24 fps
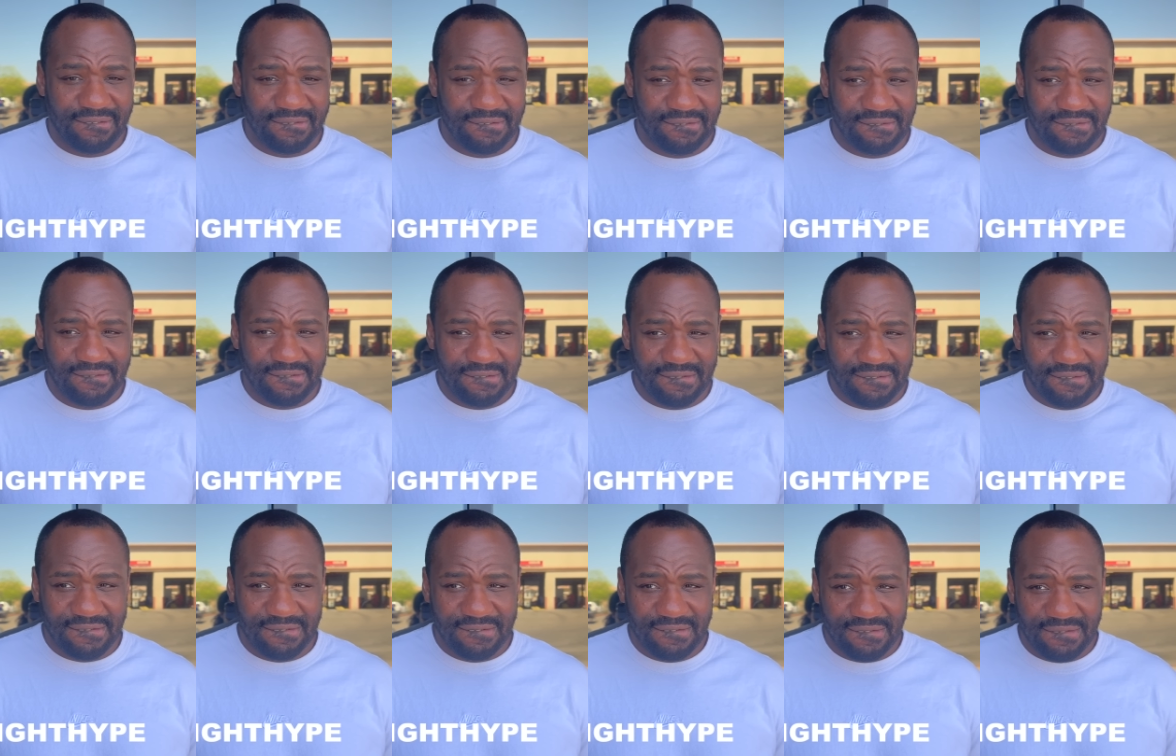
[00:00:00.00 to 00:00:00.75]
you
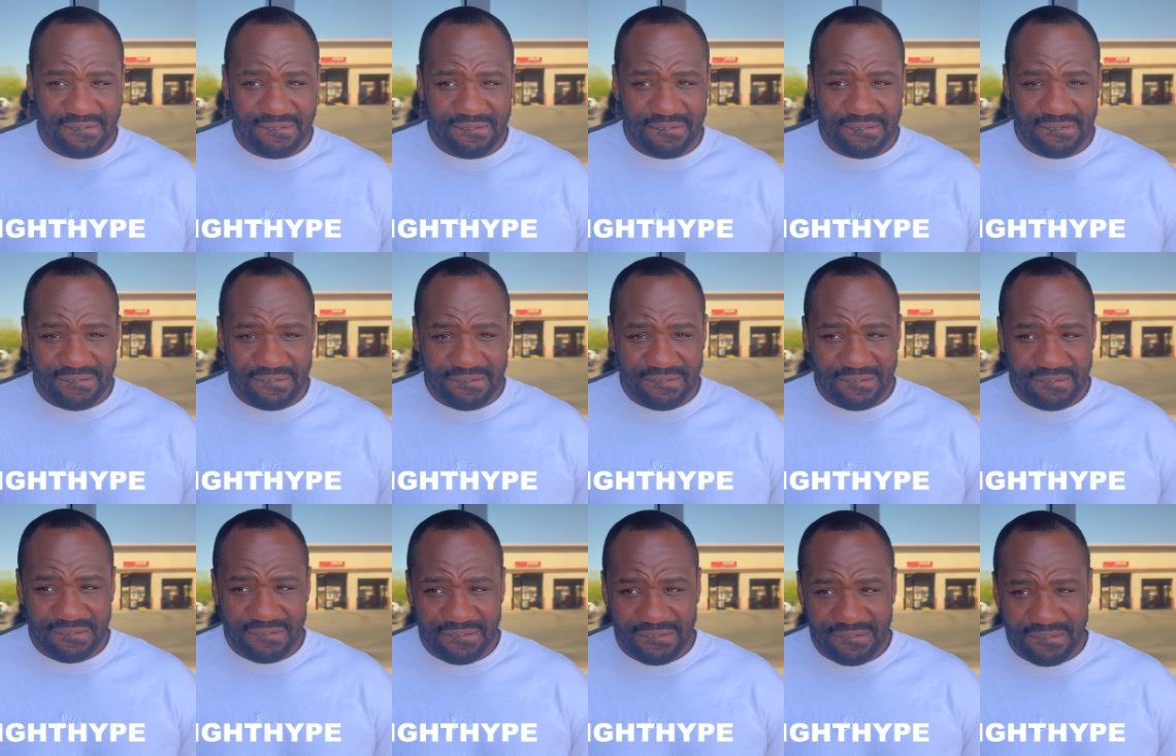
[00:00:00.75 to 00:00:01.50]
know, Blair
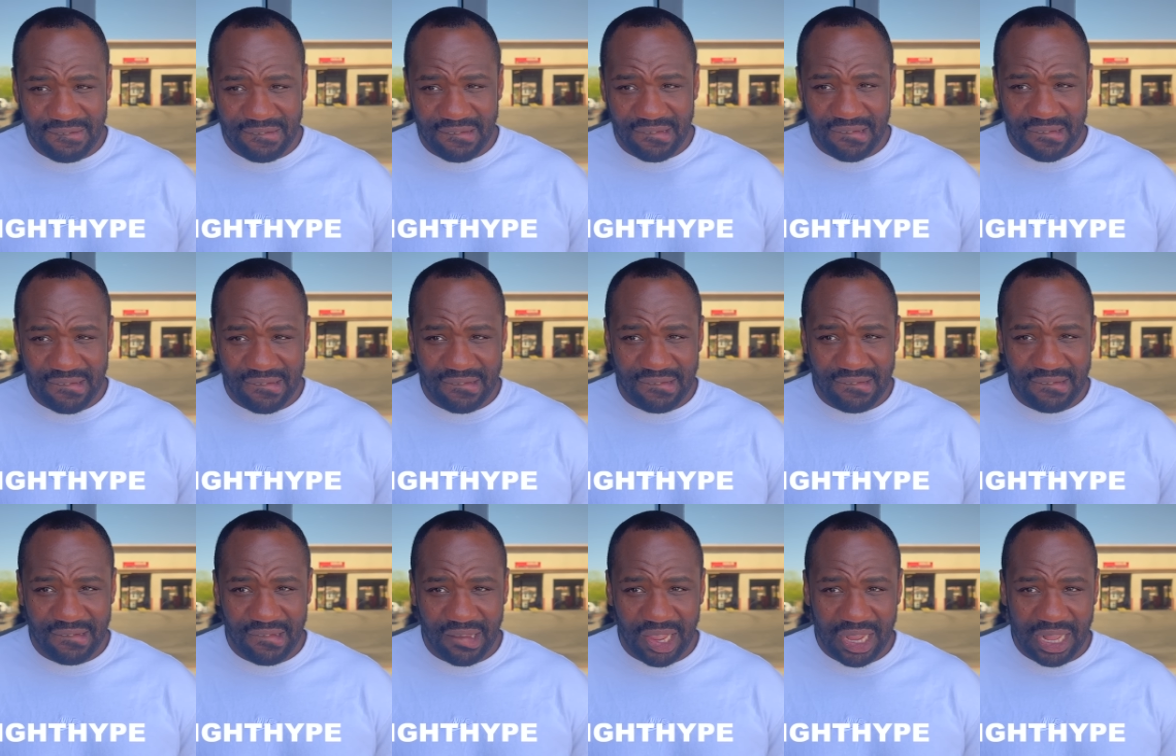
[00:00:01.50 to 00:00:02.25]
is a
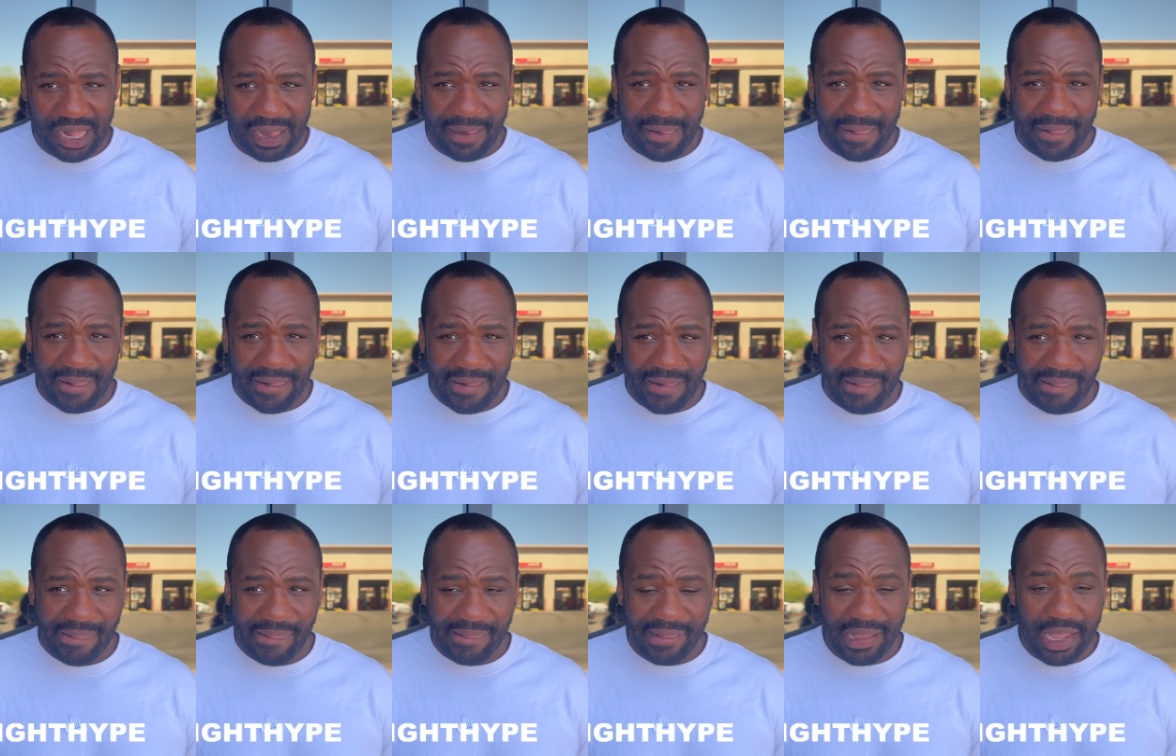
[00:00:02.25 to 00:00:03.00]
guy who
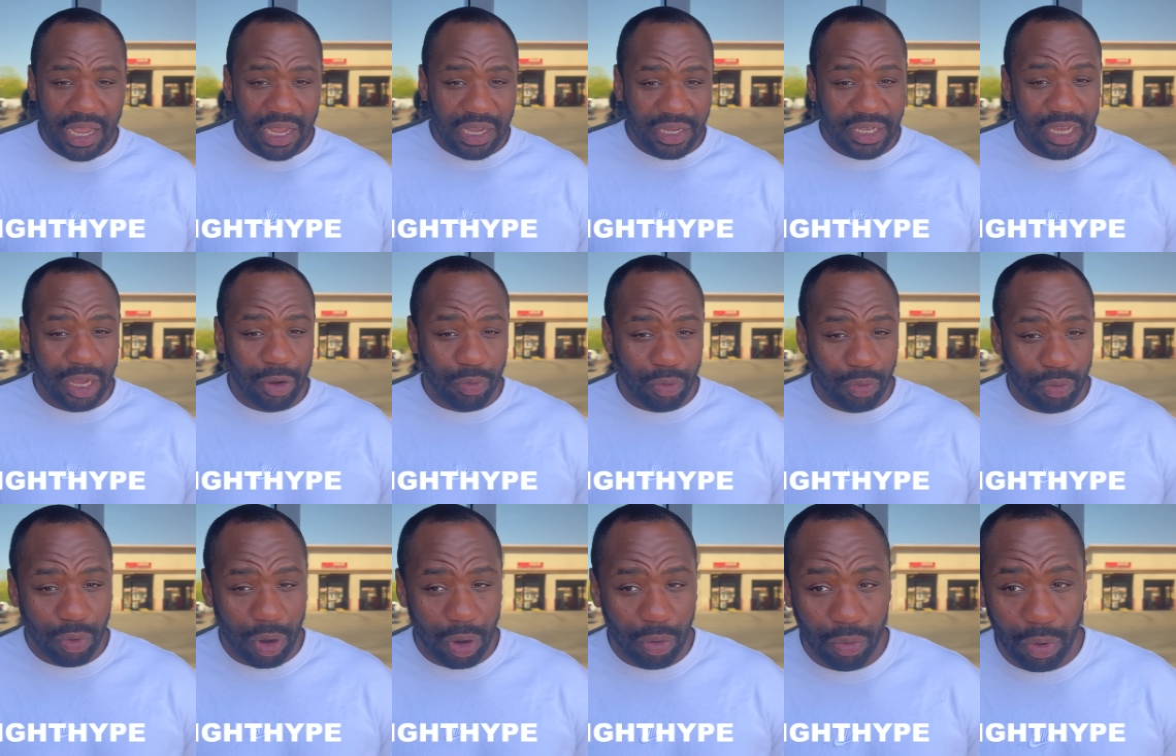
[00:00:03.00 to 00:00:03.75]
is always yeah,
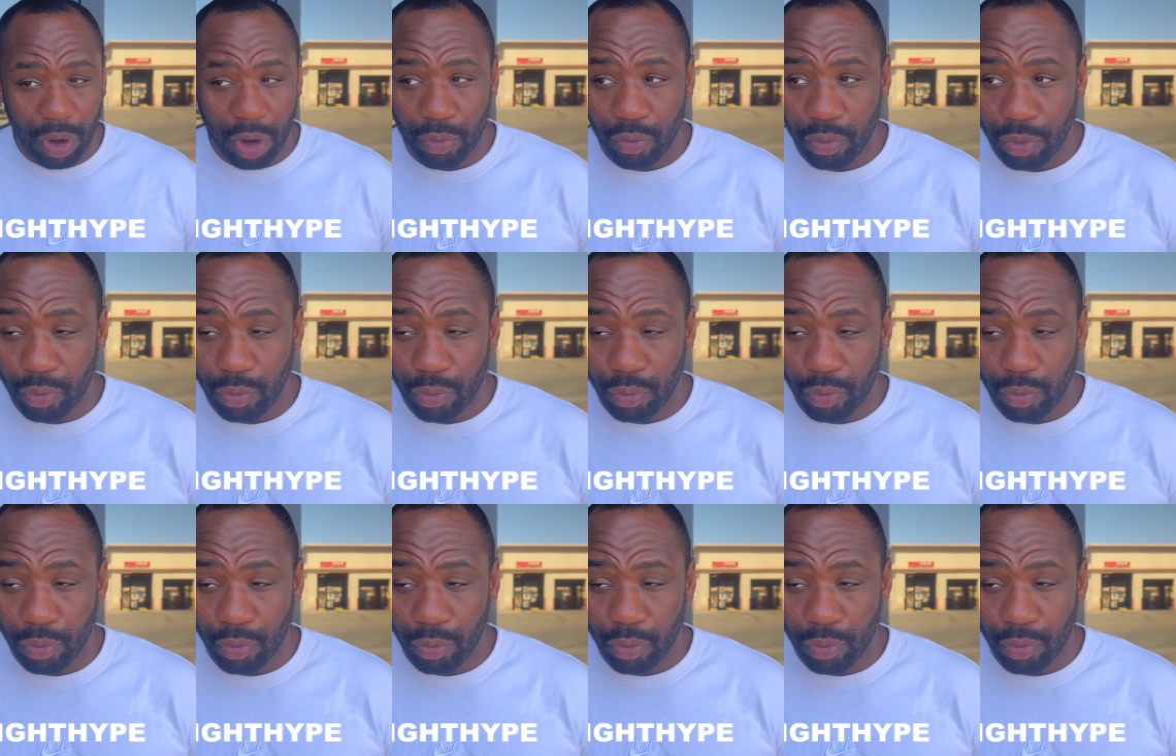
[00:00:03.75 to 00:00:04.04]
in right, shape.